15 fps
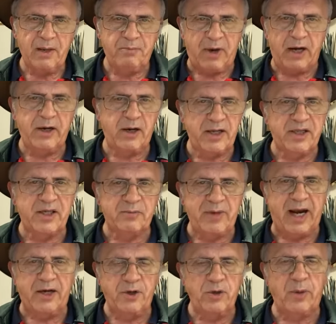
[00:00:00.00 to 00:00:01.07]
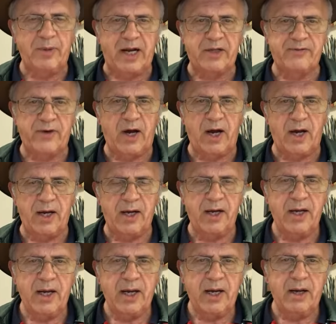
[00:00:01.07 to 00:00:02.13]
Paleolithic man knew about fire,
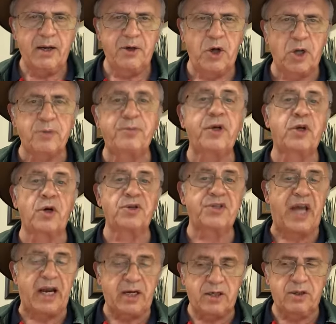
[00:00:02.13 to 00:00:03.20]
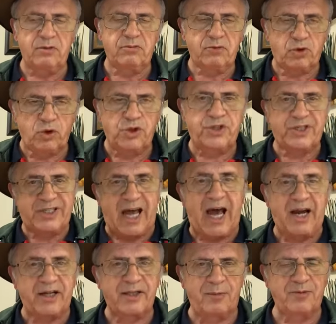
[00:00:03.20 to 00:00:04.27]
not because they could
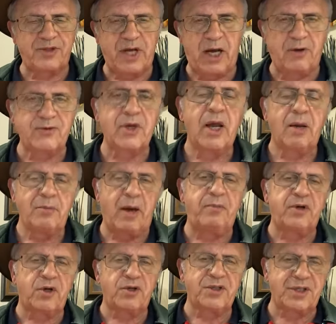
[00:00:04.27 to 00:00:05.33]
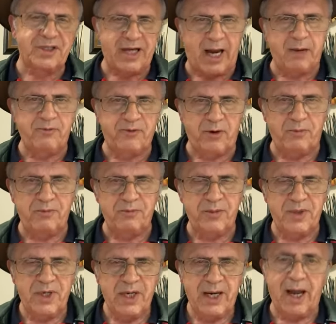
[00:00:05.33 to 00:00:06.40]
start it themselves, but because it came
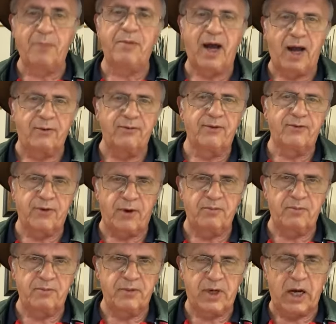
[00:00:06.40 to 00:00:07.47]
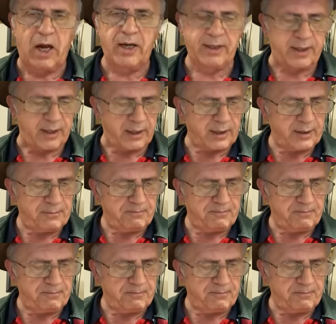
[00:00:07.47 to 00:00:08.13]
from above, from lightning.